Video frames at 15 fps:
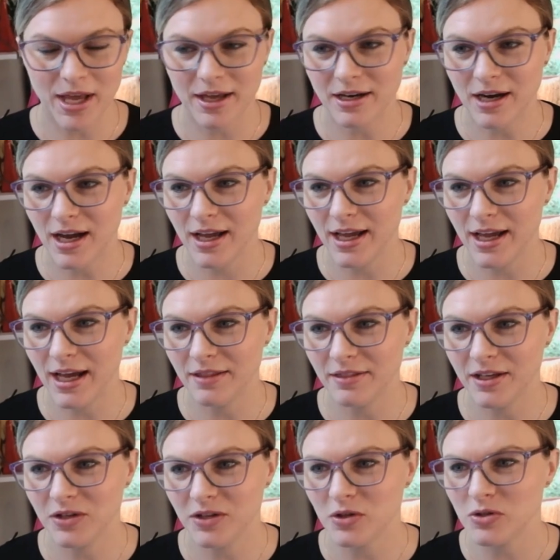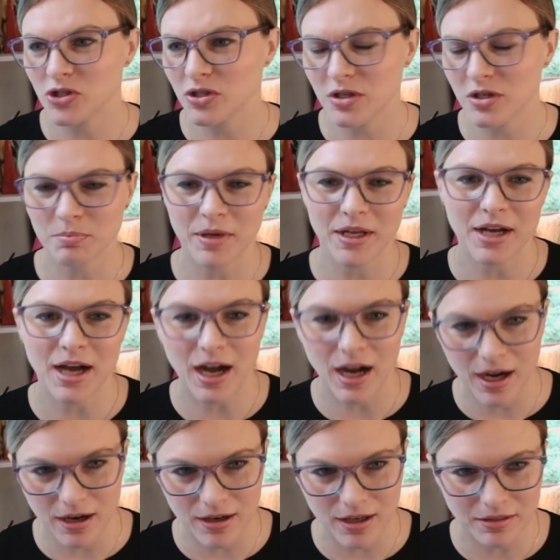and I had that you shouldn't have been
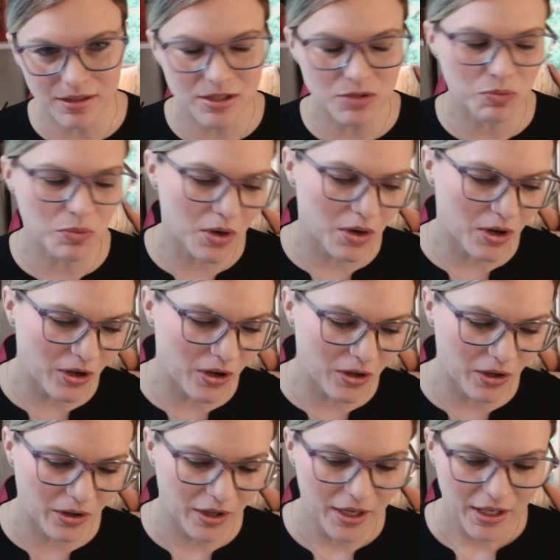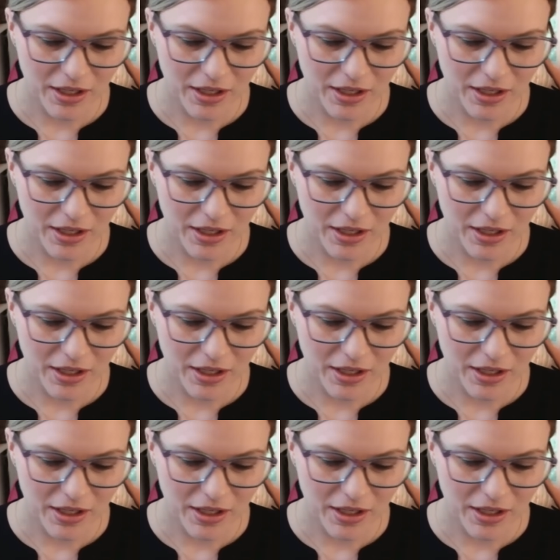hired at this role.